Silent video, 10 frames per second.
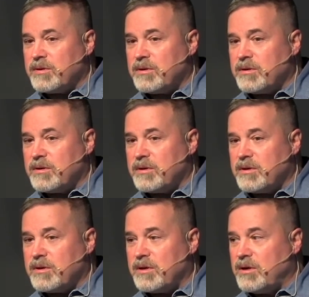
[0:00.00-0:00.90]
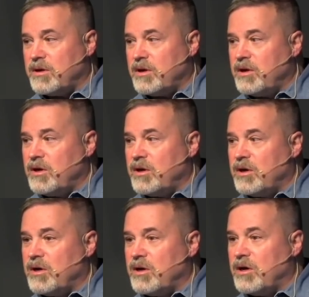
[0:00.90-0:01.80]

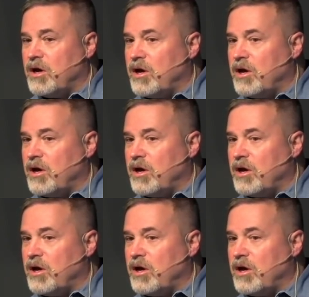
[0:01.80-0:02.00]
(silence)